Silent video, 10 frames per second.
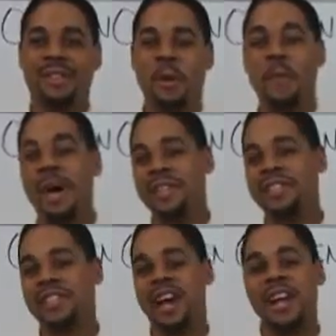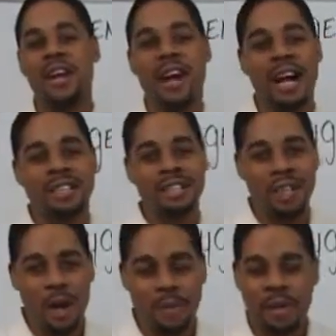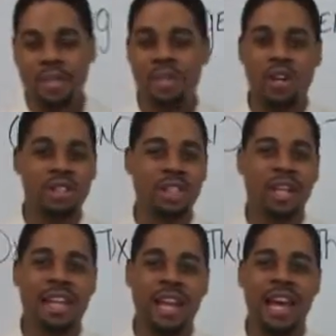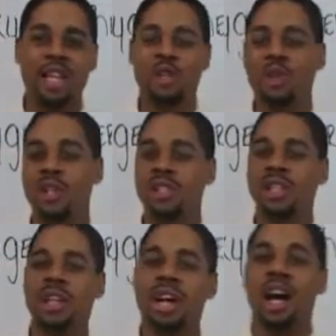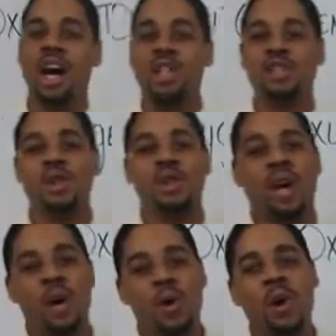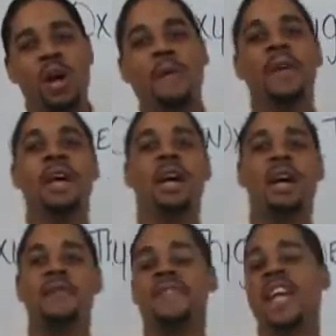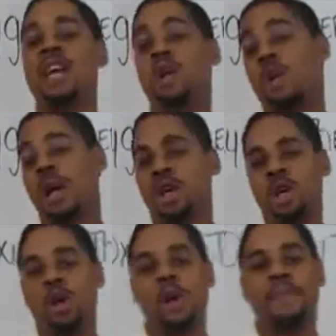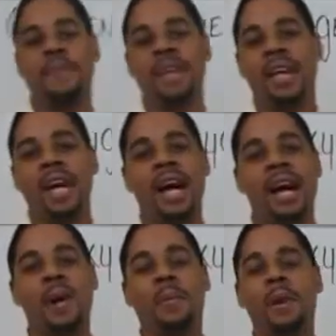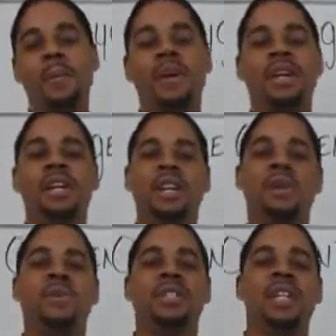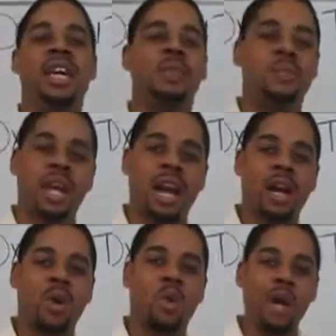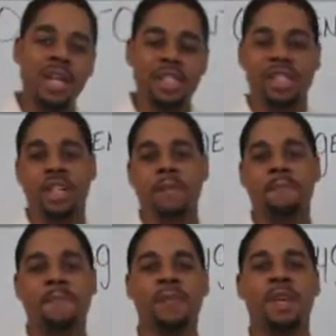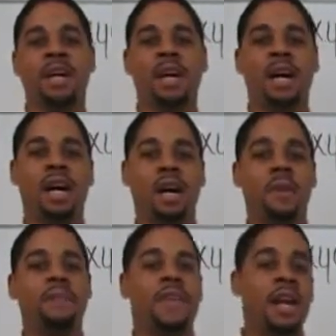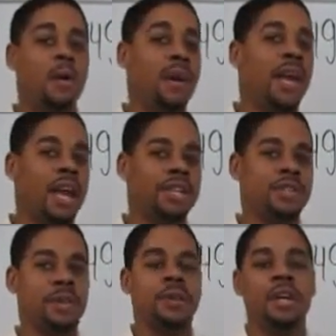Obasi Scott here, oxygen therapy consultant, Atlanta, Georgia. Also the owner of the Underground Cure. What we're going to deal with today is we got a question that I want to answer.